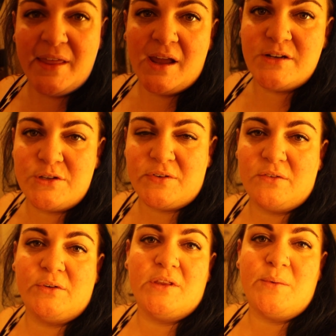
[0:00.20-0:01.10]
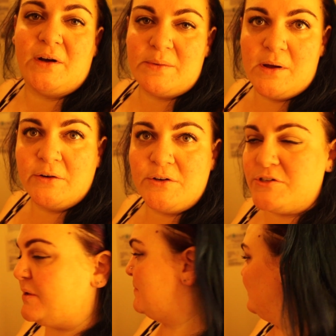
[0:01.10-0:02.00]
I do find really weird about cruise
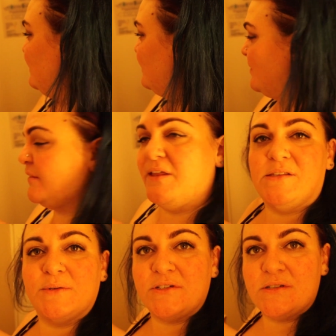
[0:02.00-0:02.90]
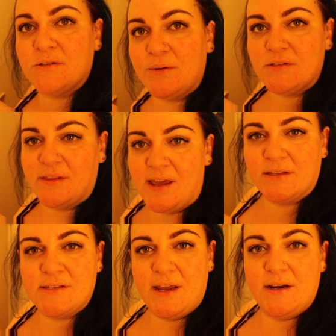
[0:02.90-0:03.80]
ships is that the light switches are always on the
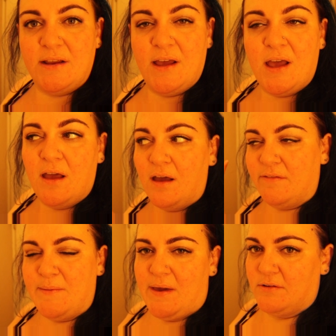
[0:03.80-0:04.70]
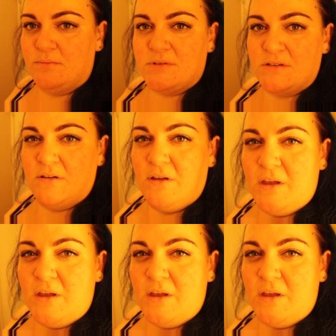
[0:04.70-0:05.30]
outside of the bathrooms.